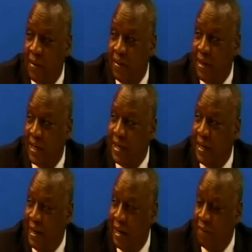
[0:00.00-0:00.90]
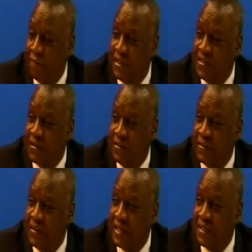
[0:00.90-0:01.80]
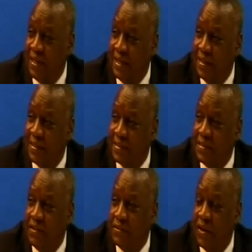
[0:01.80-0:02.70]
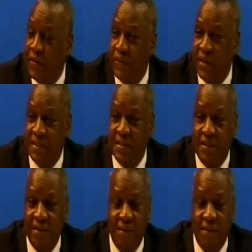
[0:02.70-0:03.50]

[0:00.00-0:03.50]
that can help the security sector leaders to address